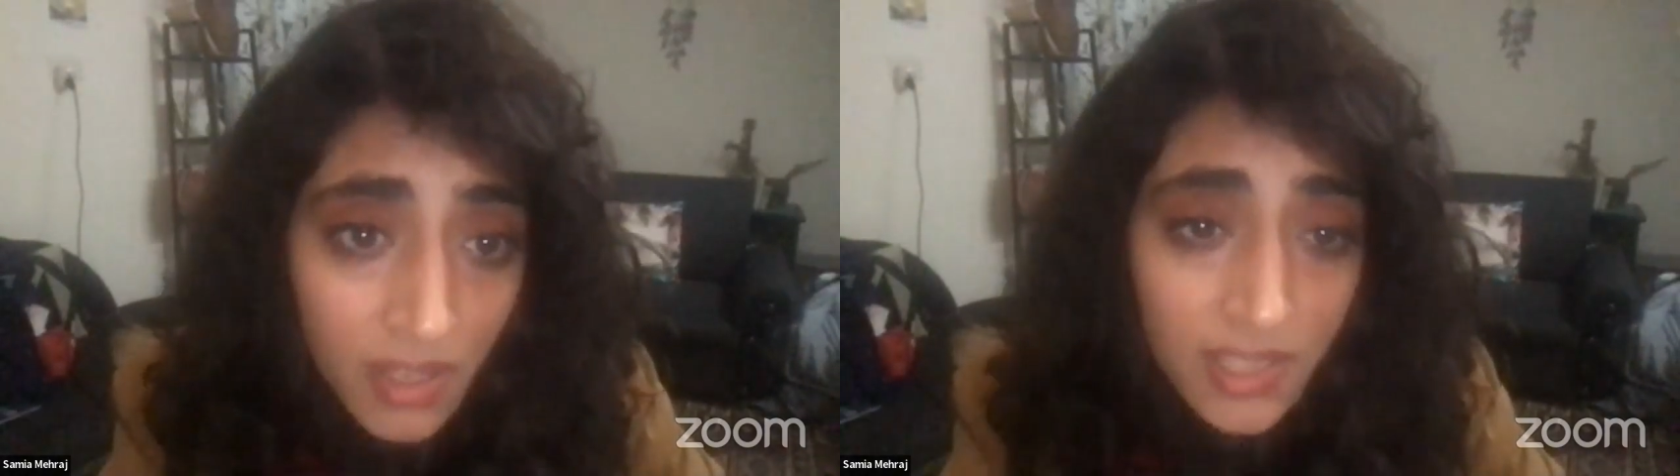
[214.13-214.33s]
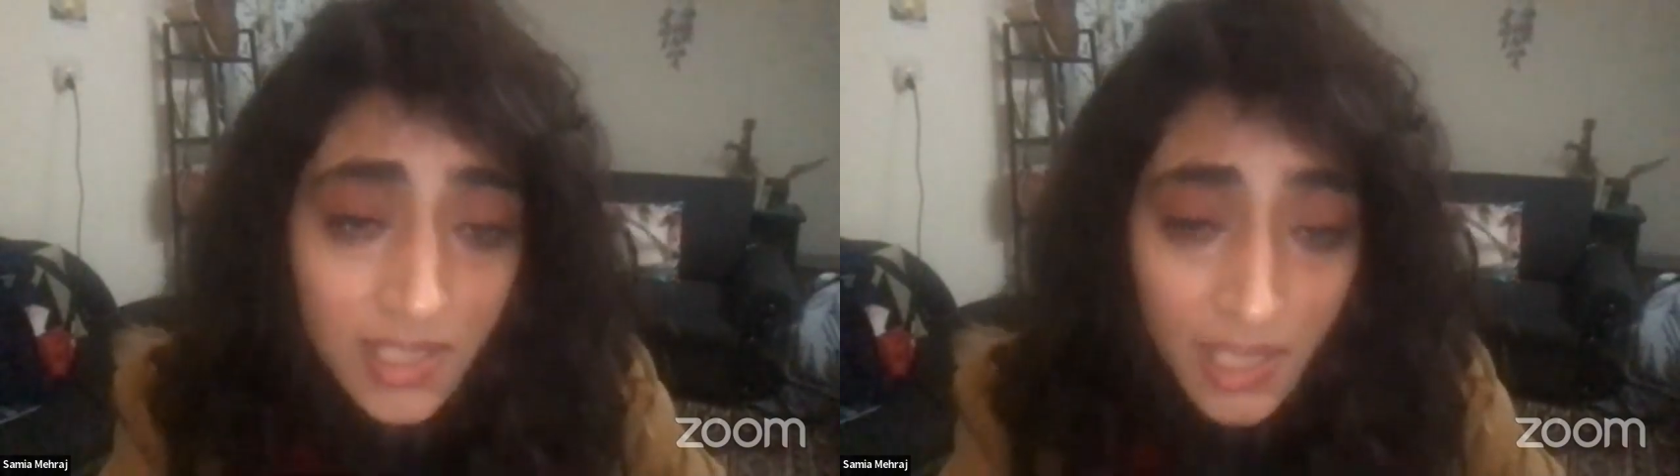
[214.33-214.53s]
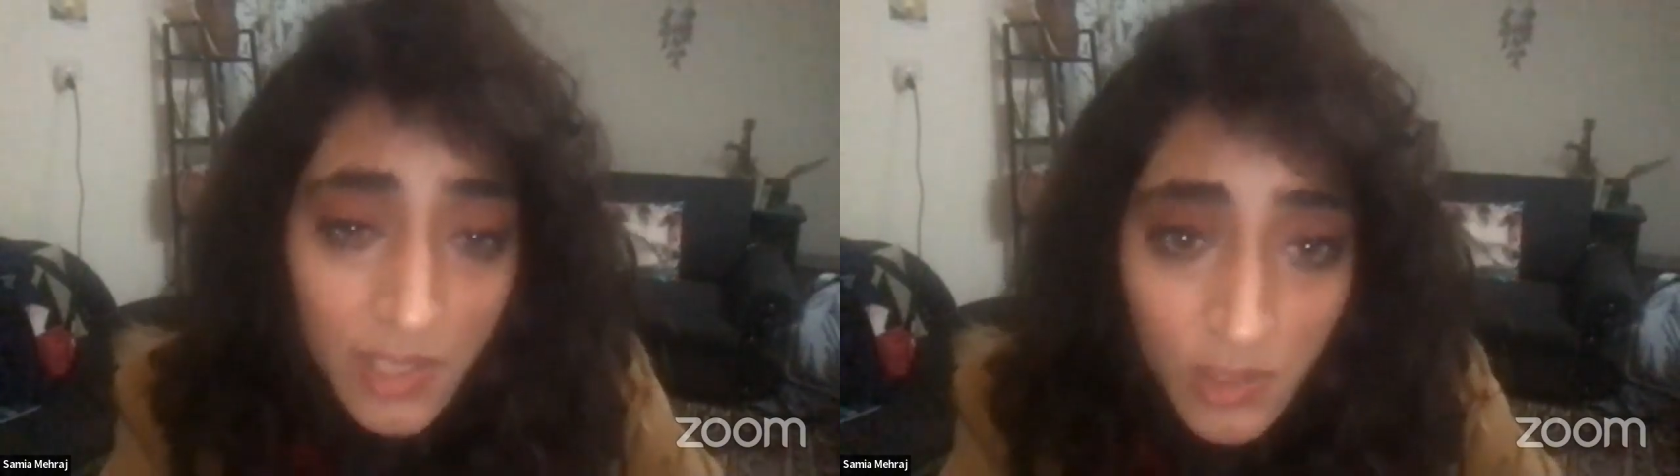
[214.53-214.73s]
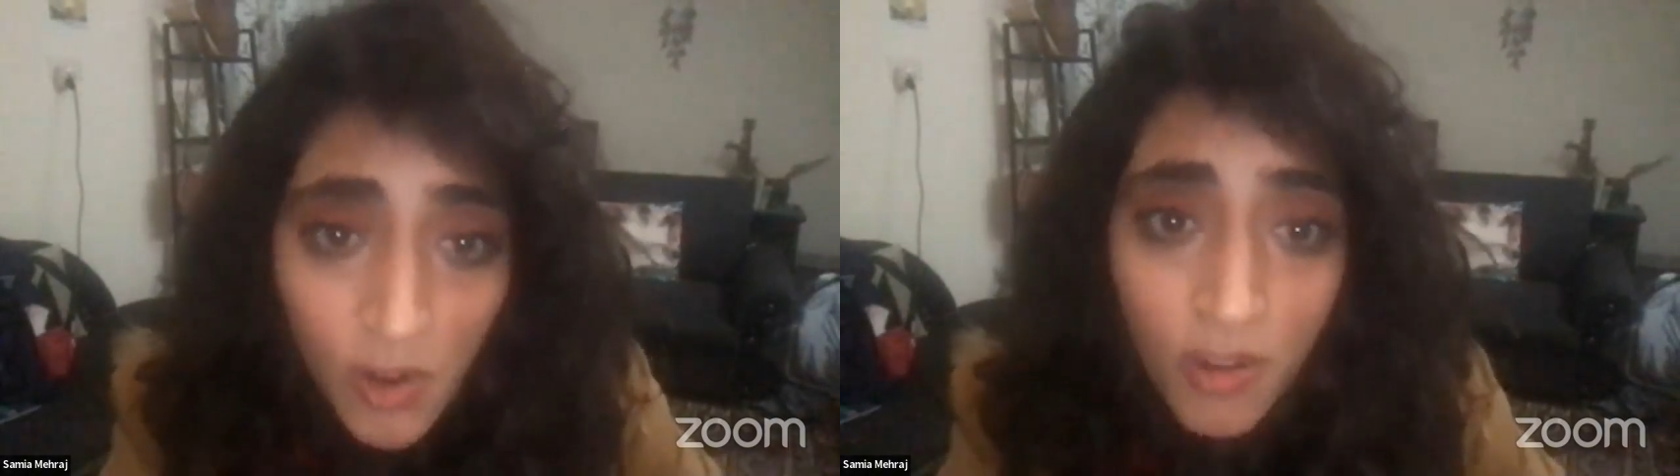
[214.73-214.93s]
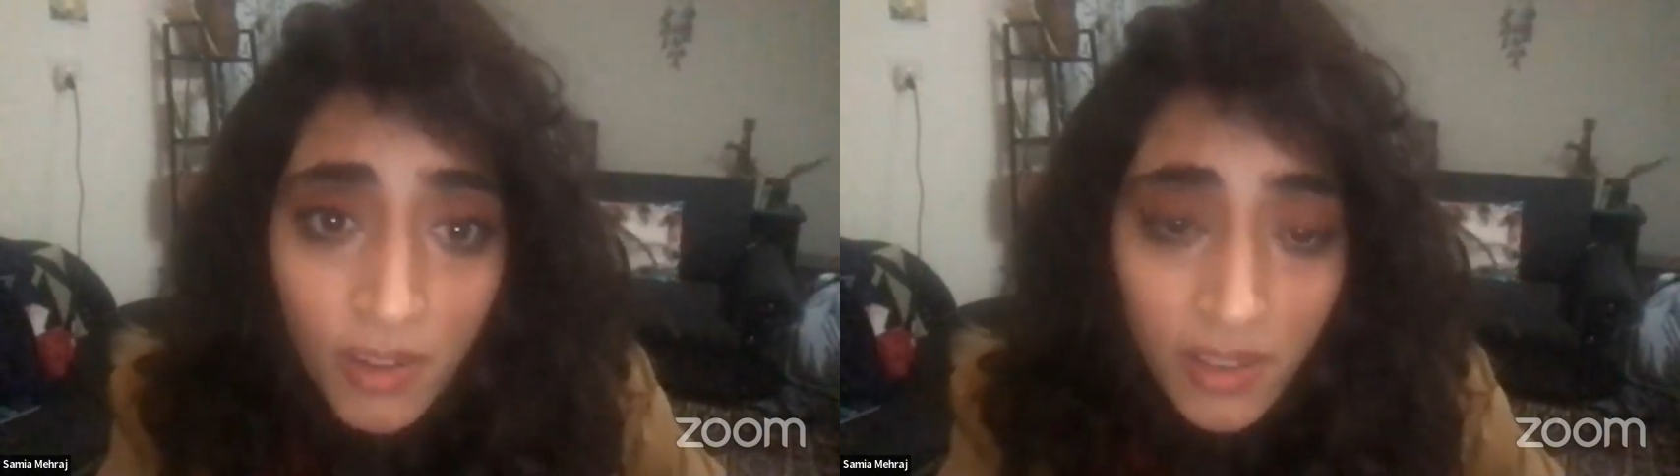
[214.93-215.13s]
Stay
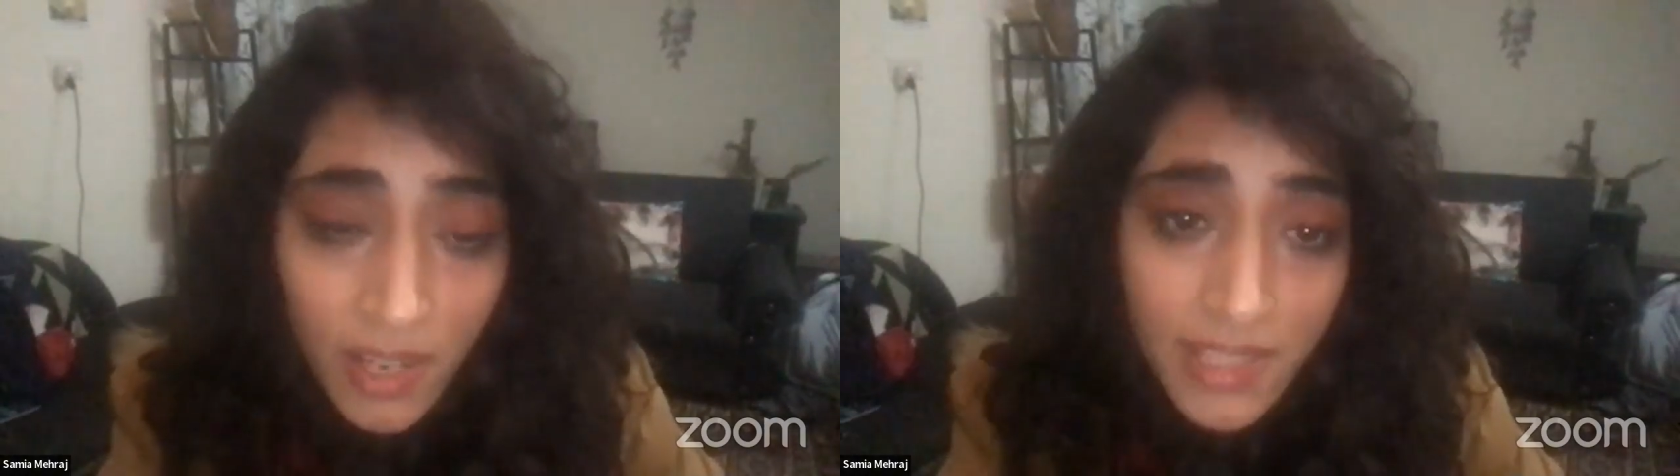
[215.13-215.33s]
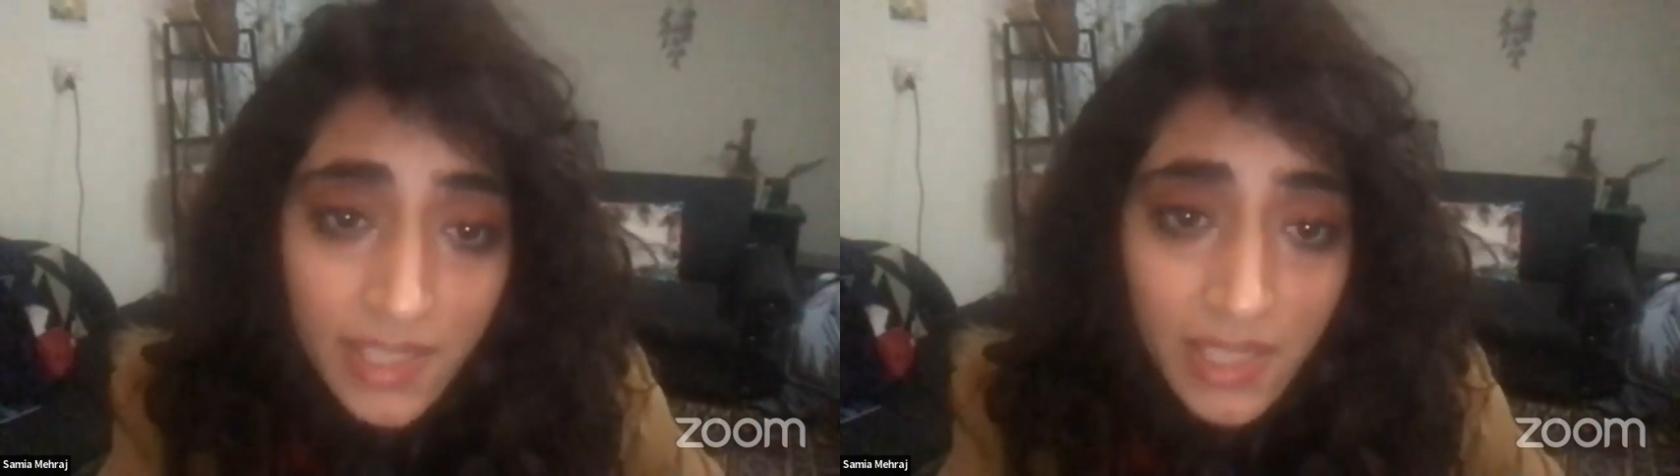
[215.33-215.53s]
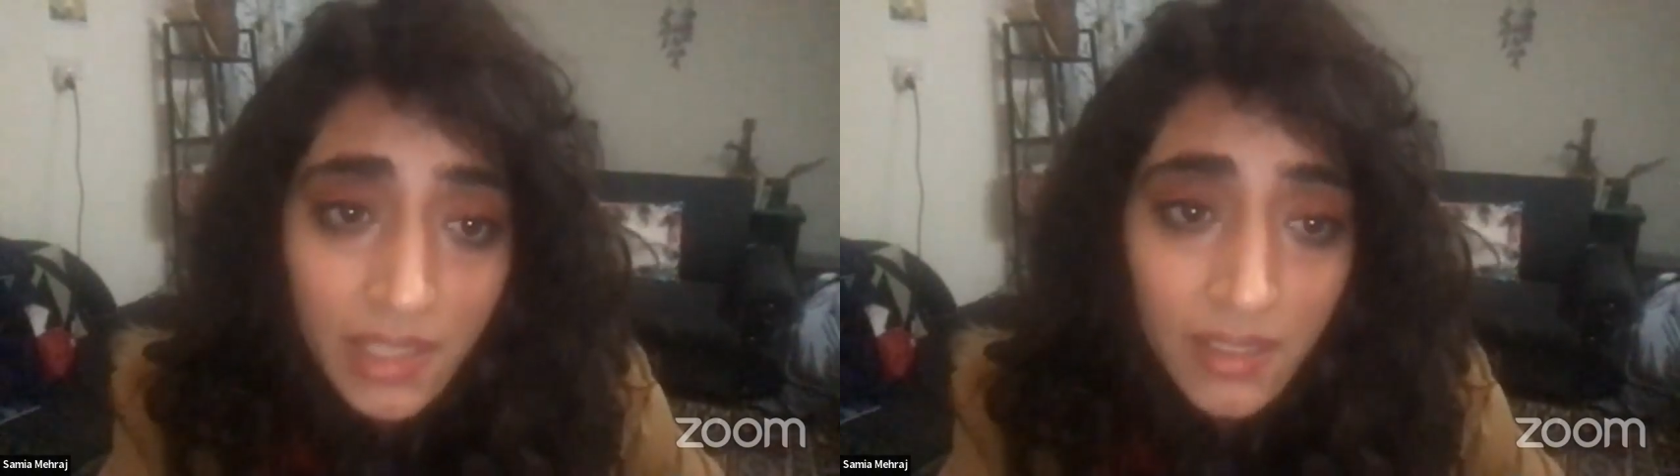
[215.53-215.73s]
strong, I say.